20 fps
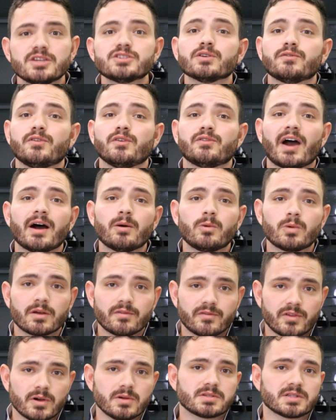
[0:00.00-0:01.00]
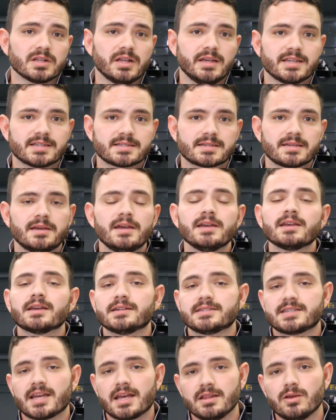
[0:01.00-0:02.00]
So if you've got one of those leaks,
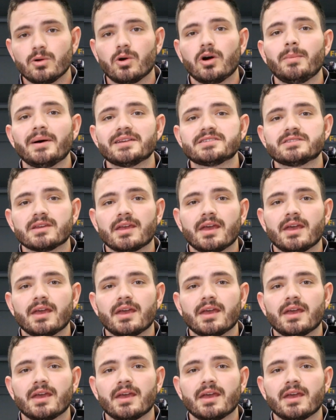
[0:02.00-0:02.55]
contain the oil best you